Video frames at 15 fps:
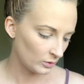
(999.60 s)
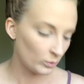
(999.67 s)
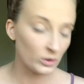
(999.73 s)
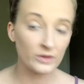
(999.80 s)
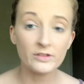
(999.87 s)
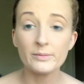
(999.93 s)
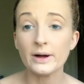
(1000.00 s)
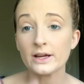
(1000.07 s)

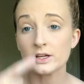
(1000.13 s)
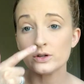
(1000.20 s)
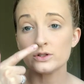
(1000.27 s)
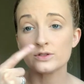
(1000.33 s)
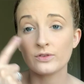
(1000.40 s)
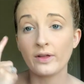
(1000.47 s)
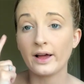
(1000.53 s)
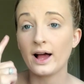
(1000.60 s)
One of them I
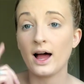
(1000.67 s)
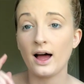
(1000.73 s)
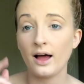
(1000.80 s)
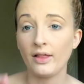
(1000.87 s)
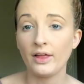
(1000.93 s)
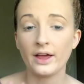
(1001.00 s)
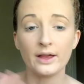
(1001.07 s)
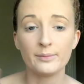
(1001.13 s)
used for like a
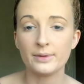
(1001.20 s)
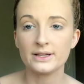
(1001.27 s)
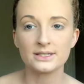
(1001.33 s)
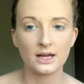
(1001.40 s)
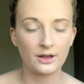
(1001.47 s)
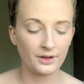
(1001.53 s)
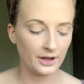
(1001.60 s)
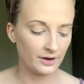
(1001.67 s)
highlight,
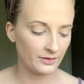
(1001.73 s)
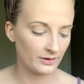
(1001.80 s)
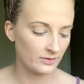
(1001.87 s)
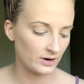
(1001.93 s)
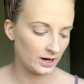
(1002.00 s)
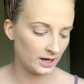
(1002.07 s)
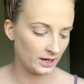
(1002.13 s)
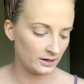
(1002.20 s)
best highlight I've
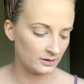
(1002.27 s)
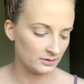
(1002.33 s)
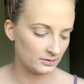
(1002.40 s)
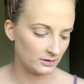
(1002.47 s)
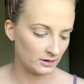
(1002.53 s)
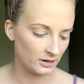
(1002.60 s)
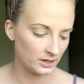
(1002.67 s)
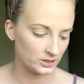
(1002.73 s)
ever had.
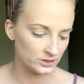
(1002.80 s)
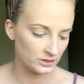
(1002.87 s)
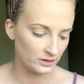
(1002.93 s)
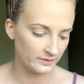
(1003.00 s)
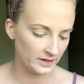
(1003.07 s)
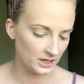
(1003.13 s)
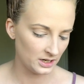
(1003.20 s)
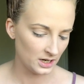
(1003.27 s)
I just
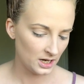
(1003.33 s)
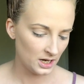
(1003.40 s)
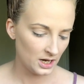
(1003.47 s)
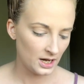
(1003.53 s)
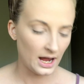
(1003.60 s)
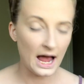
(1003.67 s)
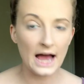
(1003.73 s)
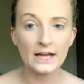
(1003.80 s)
love it.
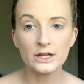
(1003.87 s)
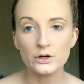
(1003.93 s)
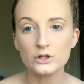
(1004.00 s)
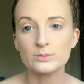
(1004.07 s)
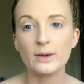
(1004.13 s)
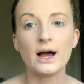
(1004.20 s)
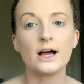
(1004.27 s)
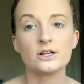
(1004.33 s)
I
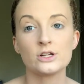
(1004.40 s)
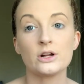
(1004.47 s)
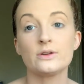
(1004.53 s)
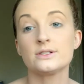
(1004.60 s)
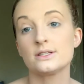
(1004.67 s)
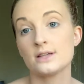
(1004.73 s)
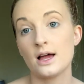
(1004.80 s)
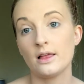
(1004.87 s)
use my
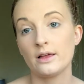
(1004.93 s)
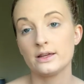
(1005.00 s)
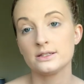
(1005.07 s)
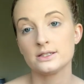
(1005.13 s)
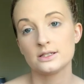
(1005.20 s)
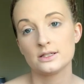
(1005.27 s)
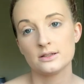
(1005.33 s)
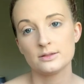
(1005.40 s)
eyeshadows as
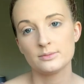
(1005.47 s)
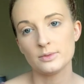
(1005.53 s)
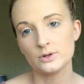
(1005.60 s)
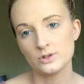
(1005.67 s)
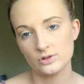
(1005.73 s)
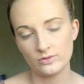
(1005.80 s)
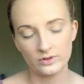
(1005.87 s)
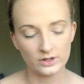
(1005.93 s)
highlights
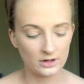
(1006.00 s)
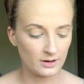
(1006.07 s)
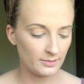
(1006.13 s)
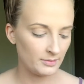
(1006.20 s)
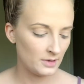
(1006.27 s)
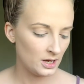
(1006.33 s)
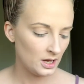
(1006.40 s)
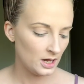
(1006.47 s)
most of the
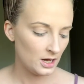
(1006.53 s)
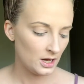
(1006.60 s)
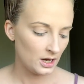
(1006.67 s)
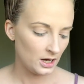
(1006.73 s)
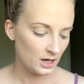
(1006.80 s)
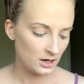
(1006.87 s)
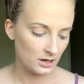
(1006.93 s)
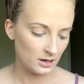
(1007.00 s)
time.
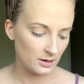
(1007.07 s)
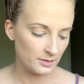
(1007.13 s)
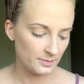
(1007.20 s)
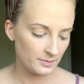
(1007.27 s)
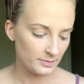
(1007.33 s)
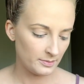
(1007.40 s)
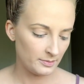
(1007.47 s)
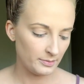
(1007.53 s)

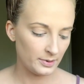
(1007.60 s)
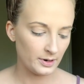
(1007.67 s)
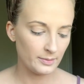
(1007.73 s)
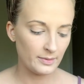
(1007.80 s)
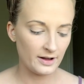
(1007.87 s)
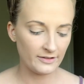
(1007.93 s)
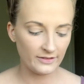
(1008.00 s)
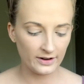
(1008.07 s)
But
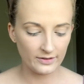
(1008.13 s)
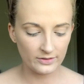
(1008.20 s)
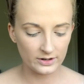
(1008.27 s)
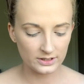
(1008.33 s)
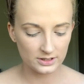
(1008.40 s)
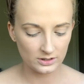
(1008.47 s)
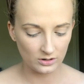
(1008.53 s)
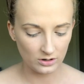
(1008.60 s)
my
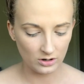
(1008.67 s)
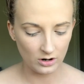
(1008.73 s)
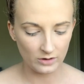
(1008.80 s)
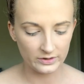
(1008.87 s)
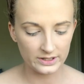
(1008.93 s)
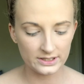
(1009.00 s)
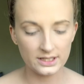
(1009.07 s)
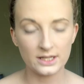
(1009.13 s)
favorites are
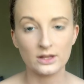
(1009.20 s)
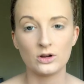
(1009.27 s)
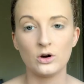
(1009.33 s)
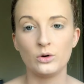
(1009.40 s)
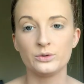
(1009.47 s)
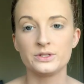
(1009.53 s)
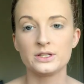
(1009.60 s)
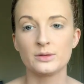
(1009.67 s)
obviously the
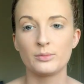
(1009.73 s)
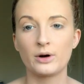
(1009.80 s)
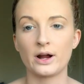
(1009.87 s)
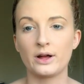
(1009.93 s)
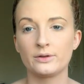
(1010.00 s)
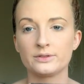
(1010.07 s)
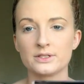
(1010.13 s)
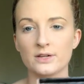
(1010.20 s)
golds and the
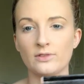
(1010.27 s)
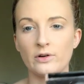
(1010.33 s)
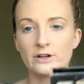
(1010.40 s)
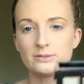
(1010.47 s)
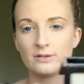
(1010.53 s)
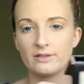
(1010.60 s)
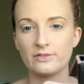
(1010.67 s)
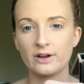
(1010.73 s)
browns. They're
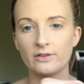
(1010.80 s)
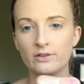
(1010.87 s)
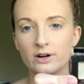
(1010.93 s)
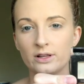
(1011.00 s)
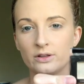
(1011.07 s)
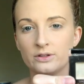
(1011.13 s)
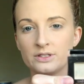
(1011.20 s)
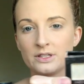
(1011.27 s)
always my favorite.
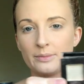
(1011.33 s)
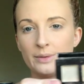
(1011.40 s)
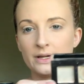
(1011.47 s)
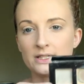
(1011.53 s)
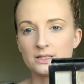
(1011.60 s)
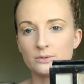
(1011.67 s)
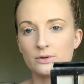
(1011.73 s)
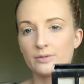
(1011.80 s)
It looks the
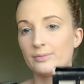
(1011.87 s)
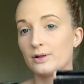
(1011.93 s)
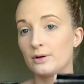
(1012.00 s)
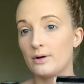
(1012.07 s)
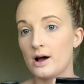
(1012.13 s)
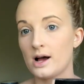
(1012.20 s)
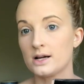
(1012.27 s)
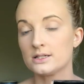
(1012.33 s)
best with
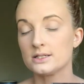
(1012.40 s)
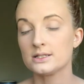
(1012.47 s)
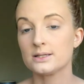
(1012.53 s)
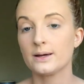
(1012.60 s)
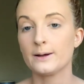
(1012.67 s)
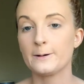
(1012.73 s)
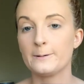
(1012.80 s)
blue eyes.